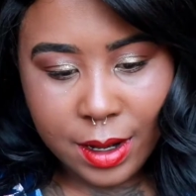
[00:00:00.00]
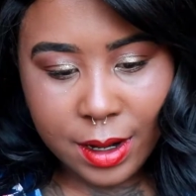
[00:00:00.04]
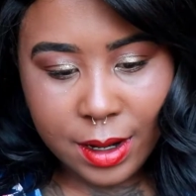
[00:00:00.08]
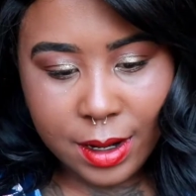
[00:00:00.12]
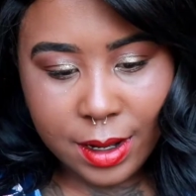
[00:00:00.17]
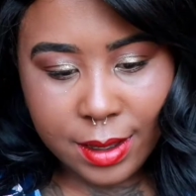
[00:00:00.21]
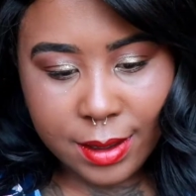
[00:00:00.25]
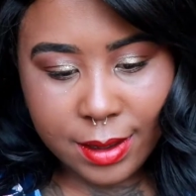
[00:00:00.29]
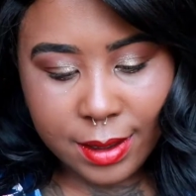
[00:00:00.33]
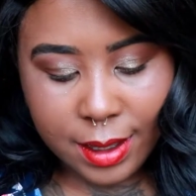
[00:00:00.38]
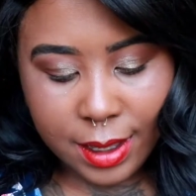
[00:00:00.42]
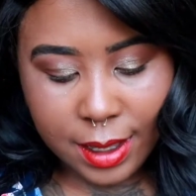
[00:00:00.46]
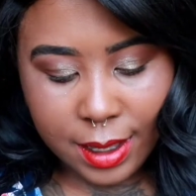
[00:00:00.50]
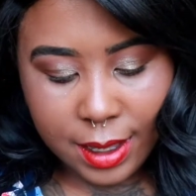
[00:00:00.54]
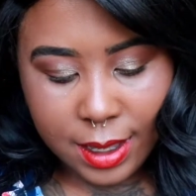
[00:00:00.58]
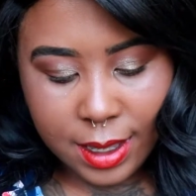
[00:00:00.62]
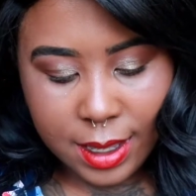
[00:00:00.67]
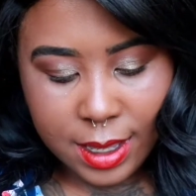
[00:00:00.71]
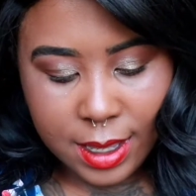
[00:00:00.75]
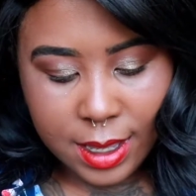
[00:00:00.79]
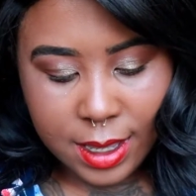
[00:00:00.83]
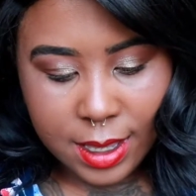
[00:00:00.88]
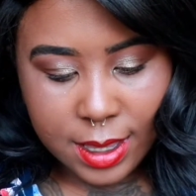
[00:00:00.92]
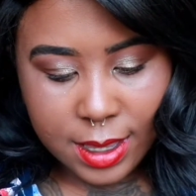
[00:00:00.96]
let's see.
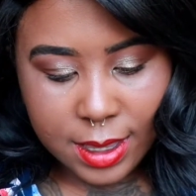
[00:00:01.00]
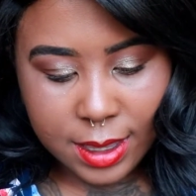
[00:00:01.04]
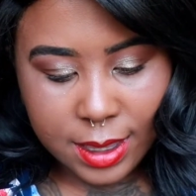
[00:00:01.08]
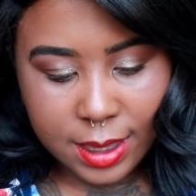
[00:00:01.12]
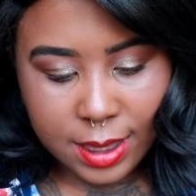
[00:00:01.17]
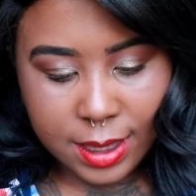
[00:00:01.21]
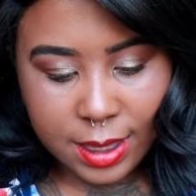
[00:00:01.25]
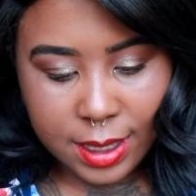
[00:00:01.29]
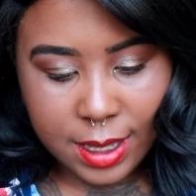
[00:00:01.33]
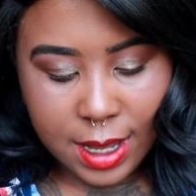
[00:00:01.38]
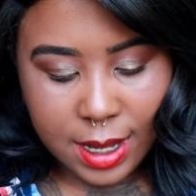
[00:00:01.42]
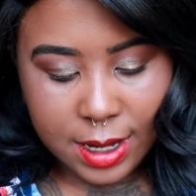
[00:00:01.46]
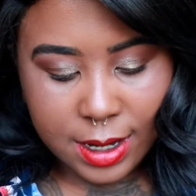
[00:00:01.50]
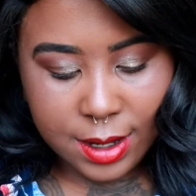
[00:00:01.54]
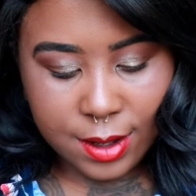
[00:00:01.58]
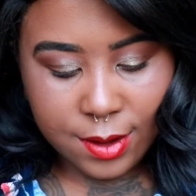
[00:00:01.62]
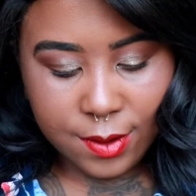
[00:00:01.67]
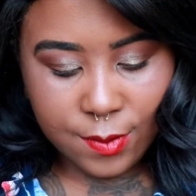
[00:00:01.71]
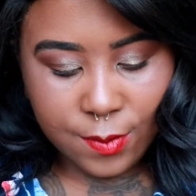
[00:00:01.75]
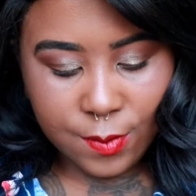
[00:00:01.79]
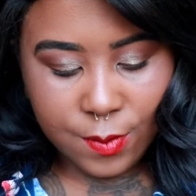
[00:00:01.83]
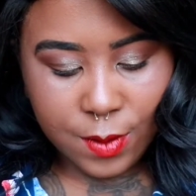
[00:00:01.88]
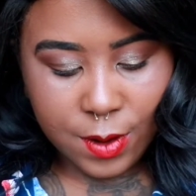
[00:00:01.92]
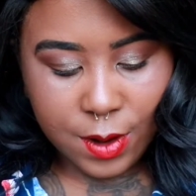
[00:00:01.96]
That
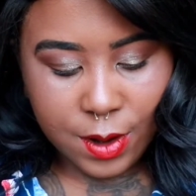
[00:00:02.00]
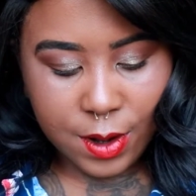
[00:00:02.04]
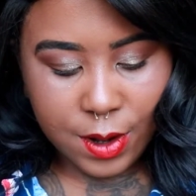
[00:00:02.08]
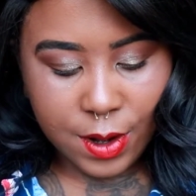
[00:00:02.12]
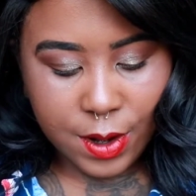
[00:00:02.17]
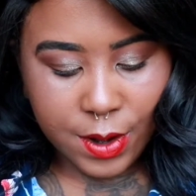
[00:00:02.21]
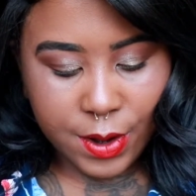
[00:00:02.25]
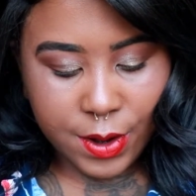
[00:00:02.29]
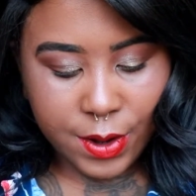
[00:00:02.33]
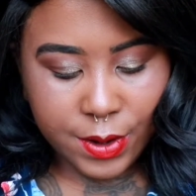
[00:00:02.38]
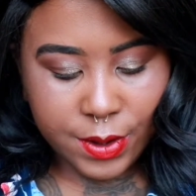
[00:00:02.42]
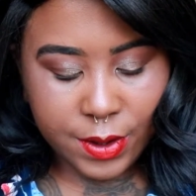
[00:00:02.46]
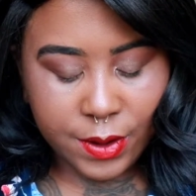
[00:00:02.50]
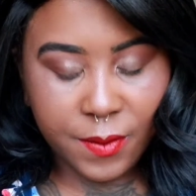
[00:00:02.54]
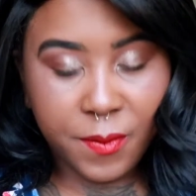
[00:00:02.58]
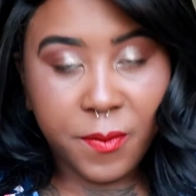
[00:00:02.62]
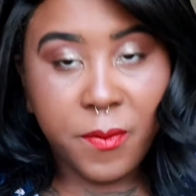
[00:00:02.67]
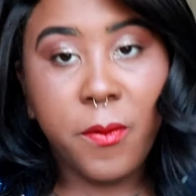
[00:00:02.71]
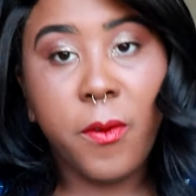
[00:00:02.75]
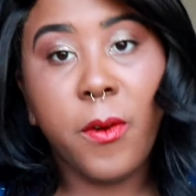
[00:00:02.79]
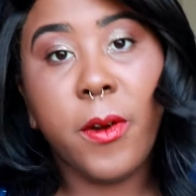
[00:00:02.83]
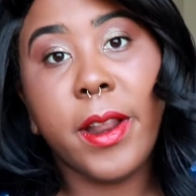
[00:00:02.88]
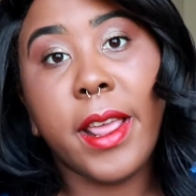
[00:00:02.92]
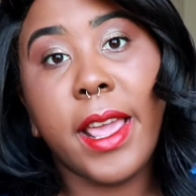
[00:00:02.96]
is worth
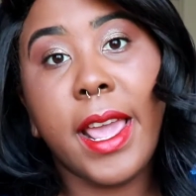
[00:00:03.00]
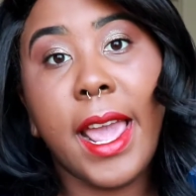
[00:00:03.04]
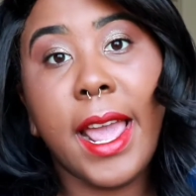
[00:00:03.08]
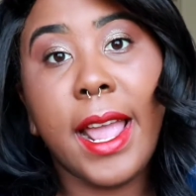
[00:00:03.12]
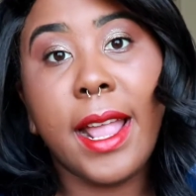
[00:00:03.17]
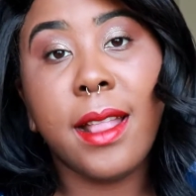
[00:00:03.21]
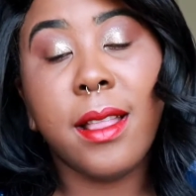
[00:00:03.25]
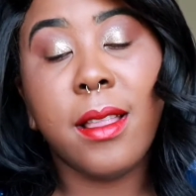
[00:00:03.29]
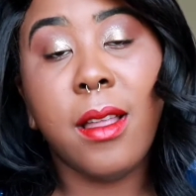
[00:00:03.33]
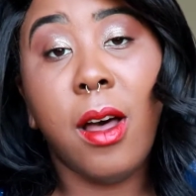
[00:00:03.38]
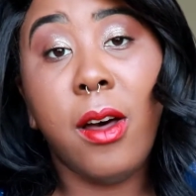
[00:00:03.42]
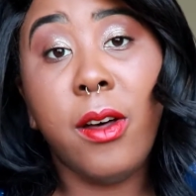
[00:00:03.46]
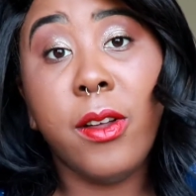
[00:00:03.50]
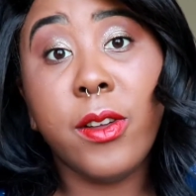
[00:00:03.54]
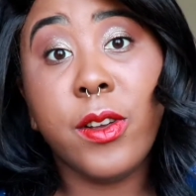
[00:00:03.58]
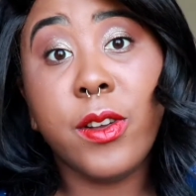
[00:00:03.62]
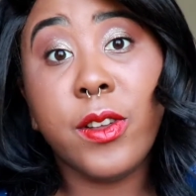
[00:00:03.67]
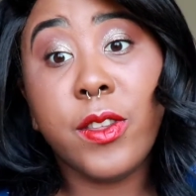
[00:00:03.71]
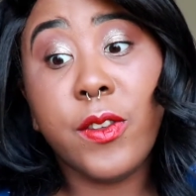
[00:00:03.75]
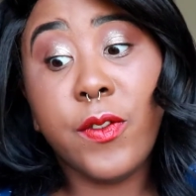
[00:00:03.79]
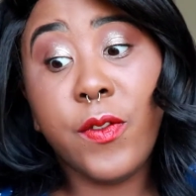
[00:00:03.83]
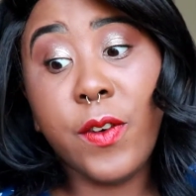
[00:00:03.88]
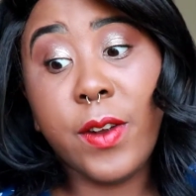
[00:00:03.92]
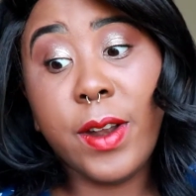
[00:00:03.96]

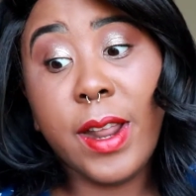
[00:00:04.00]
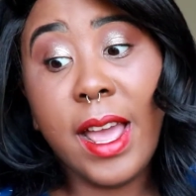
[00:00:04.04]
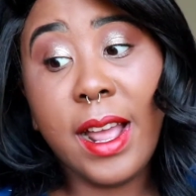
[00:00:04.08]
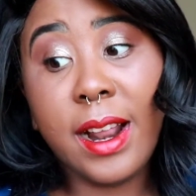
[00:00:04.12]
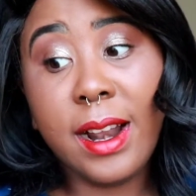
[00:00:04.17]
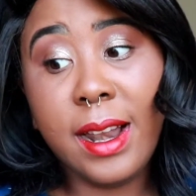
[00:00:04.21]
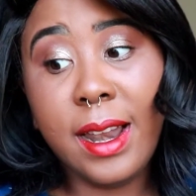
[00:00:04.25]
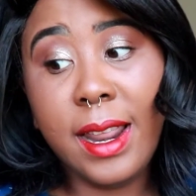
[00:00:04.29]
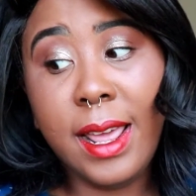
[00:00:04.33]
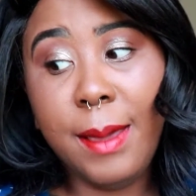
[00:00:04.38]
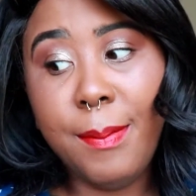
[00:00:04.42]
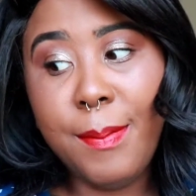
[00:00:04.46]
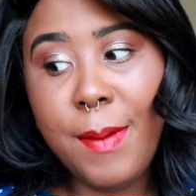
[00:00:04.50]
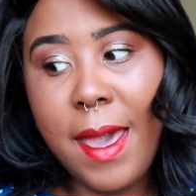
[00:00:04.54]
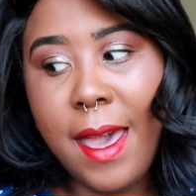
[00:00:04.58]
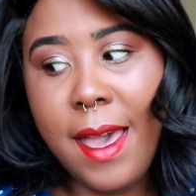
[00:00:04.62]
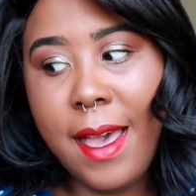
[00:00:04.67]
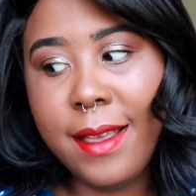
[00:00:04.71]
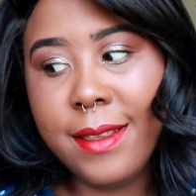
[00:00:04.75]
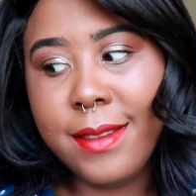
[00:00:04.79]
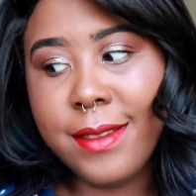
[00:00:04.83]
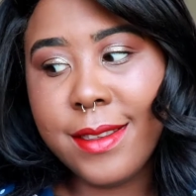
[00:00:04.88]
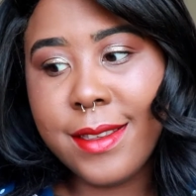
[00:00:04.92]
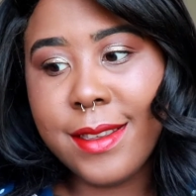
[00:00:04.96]
$48 for that clay
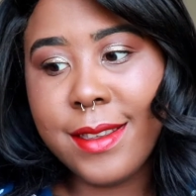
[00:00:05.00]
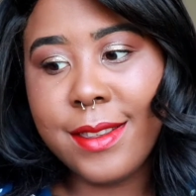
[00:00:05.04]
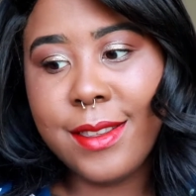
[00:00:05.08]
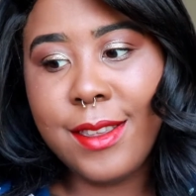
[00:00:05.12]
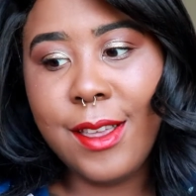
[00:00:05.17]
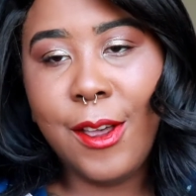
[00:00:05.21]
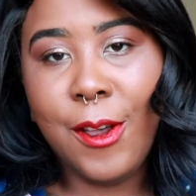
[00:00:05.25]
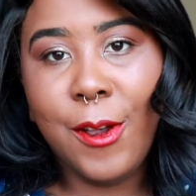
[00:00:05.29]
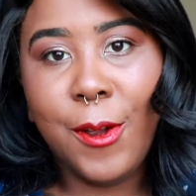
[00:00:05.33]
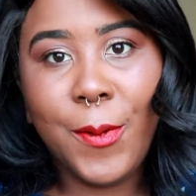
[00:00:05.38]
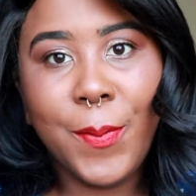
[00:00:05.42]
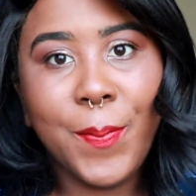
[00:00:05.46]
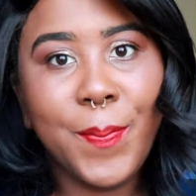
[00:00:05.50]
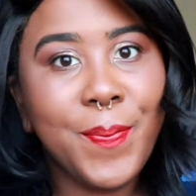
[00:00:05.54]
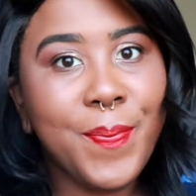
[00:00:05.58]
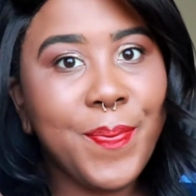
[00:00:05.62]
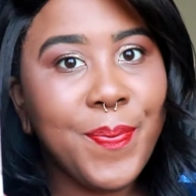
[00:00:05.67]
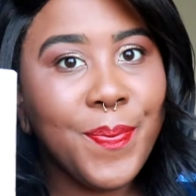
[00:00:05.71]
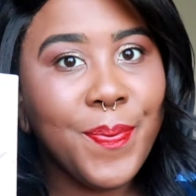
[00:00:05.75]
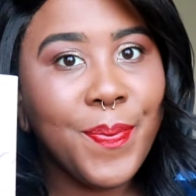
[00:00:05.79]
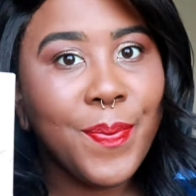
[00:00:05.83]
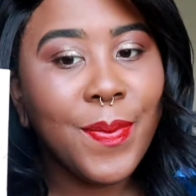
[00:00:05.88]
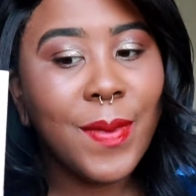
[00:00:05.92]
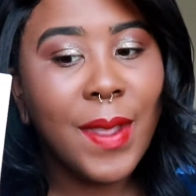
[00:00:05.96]
mask. So
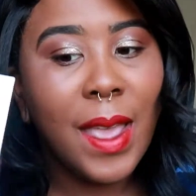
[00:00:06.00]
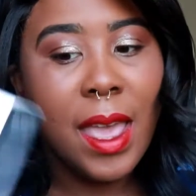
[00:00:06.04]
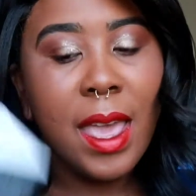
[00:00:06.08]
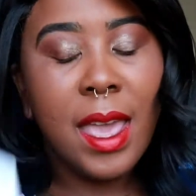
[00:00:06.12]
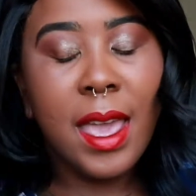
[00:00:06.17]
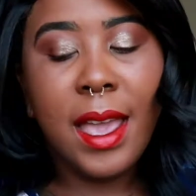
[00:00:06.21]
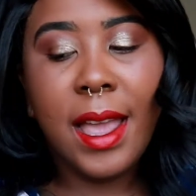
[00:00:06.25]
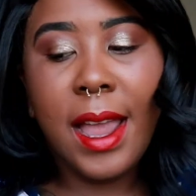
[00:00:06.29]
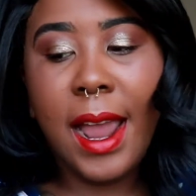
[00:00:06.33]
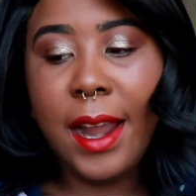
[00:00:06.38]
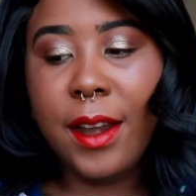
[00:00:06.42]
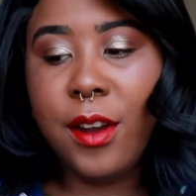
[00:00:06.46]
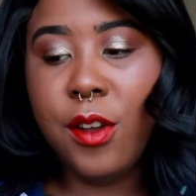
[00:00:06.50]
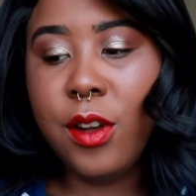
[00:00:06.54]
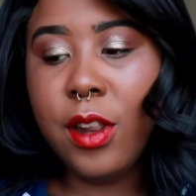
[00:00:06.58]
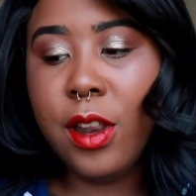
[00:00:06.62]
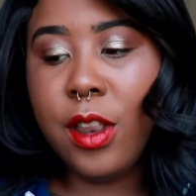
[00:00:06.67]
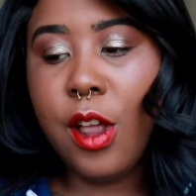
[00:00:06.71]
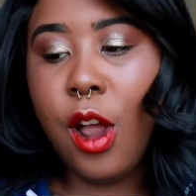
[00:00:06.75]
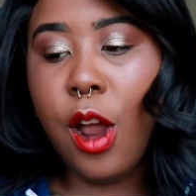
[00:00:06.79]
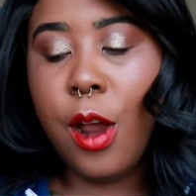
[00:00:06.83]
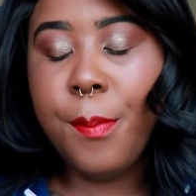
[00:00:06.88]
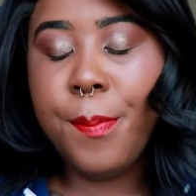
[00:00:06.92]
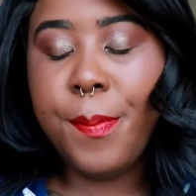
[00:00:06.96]
I know
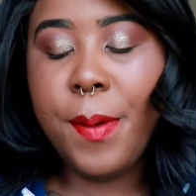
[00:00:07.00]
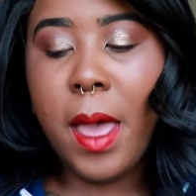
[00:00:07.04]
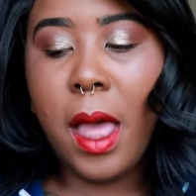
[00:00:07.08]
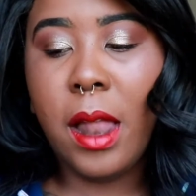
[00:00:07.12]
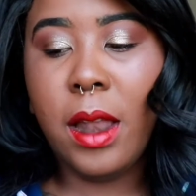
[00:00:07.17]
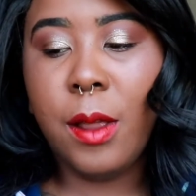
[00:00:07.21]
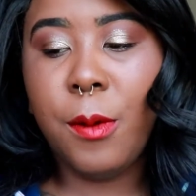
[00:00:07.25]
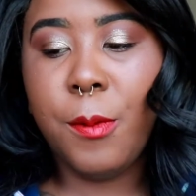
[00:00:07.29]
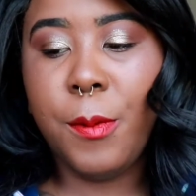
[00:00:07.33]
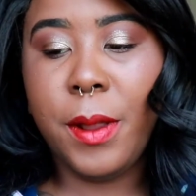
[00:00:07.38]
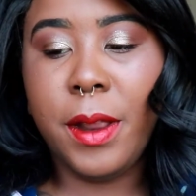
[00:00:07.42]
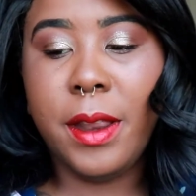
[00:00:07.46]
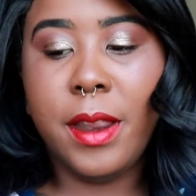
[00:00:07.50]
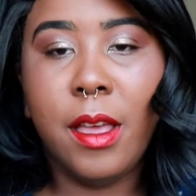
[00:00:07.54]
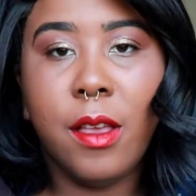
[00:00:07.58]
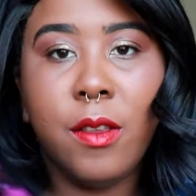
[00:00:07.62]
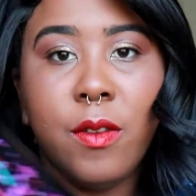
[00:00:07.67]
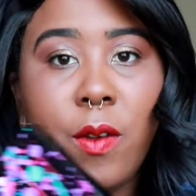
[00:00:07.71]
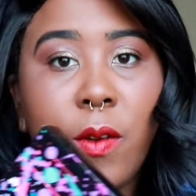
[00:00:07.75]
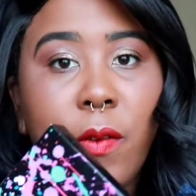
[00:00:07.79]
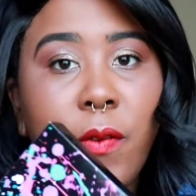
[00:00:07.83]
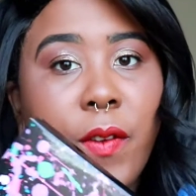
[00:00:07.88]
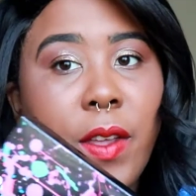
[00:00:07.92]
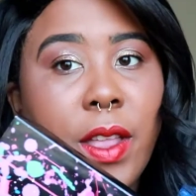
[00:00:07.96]
the Tarte palette
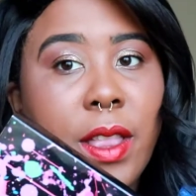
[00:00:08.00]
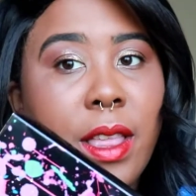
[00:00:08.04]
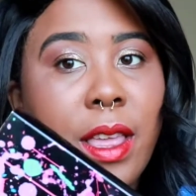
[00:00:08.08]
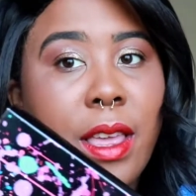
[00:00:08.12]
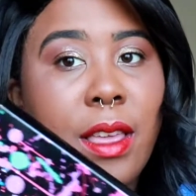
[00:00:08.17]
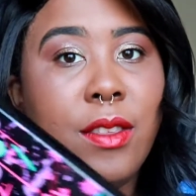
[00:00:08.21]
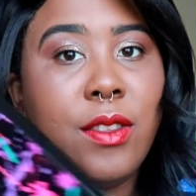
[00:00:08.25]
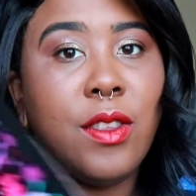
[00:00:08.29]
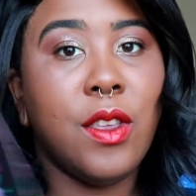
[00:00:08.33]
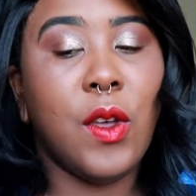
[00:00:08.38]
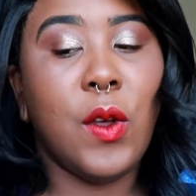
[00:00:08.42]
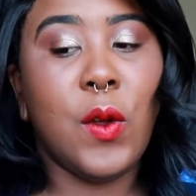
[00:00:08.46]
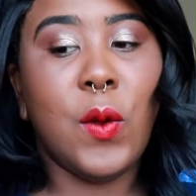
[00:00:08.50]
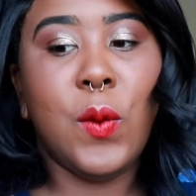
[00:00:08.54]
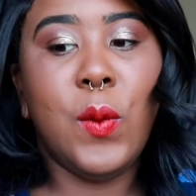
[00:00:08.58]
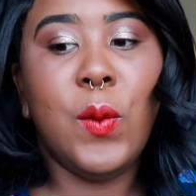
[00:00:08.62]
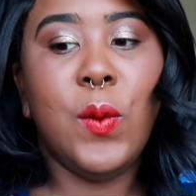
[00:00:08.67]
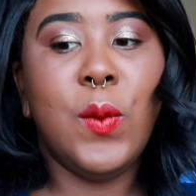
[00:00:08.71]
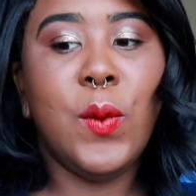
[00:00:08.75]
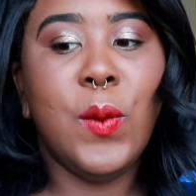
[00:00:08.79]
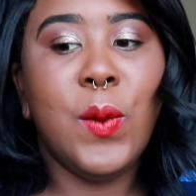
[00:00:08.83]
retails for $50. So